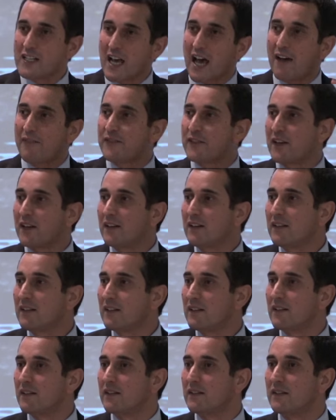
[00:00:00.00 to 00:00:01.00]
after,
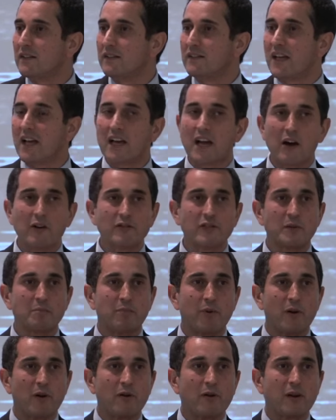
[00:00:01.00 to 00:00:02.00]
the country
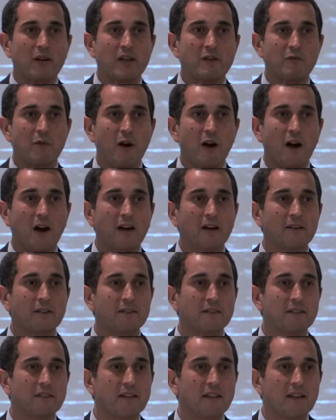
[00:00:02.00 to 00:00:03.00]
broke in war,
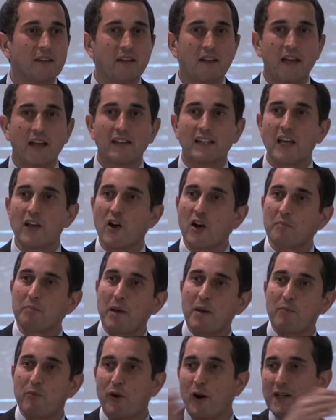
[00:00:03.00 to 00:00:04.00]
and the young
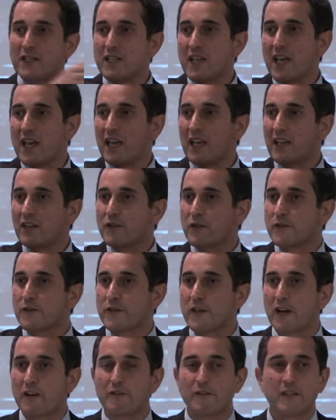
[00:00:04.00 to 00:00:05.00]
people were taken to
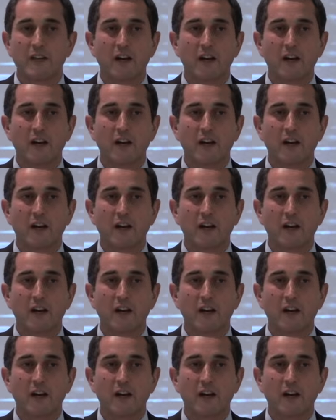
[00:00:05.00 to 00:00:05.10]
serve the